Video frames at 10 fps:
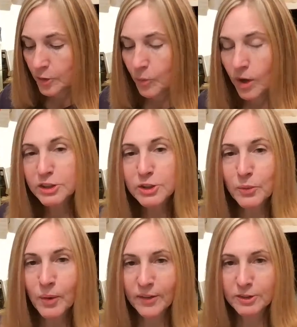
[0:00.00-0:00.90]
to watch the
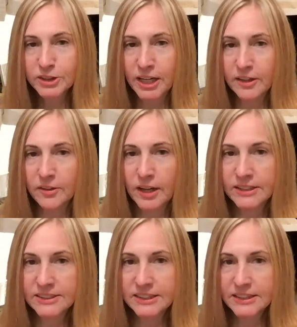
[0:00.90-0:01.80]
Weather Channel
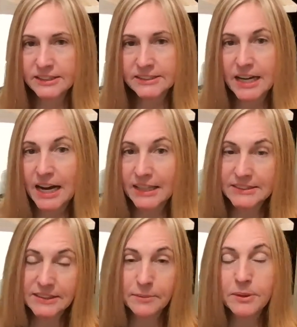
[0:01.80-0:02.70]
and see these
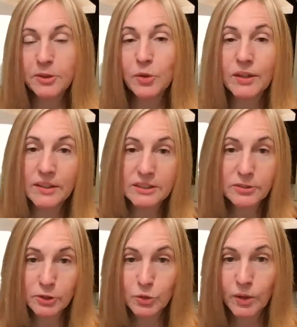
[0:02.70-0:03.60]
guys that have been doing this
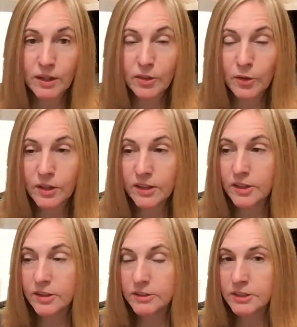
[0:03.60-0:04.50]
for 20, 30
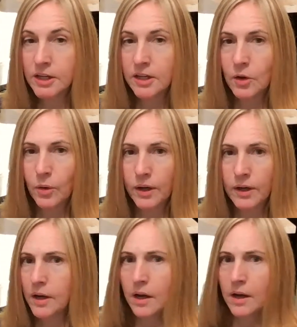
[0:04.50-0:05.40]
years
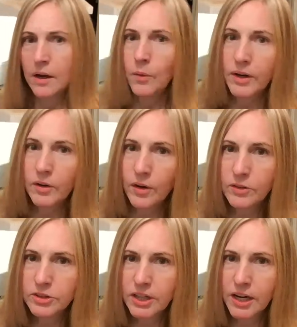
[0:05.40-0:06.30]
going, we don't
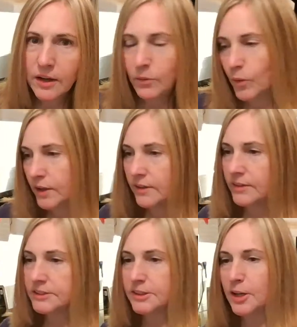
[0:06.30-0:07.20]
understand. Why did
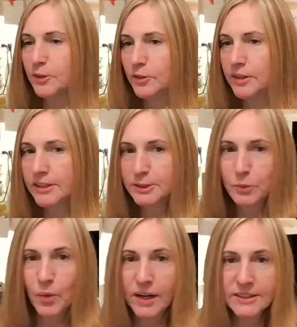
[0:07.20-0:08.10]
this not do this?
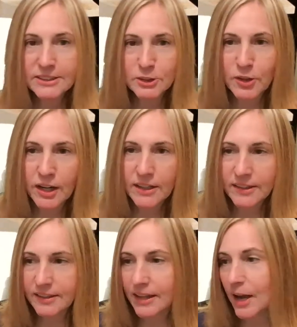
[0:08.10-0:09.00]
Why is it tracking
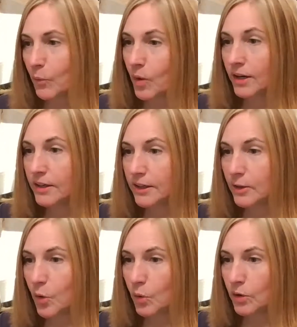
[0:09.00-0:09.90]
like that? Why did
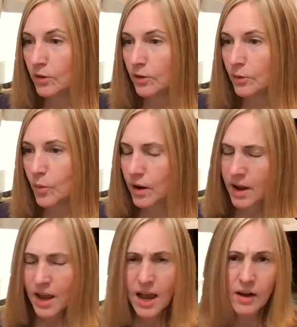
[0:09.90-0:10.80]
it hold on to the water?
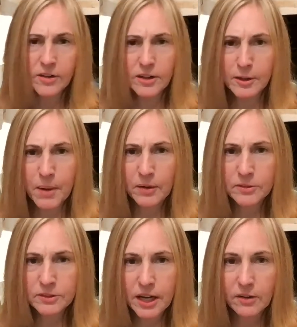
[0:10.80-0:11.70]
How did a
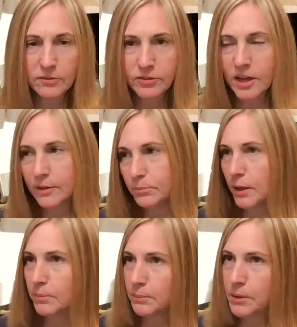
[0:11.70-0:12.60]
mountain town flood?
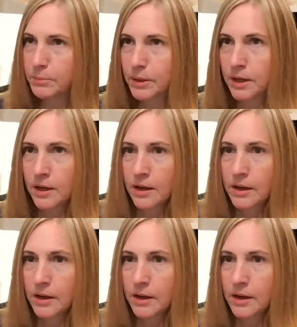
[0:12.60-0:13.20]
Blah, blah, blah, blah.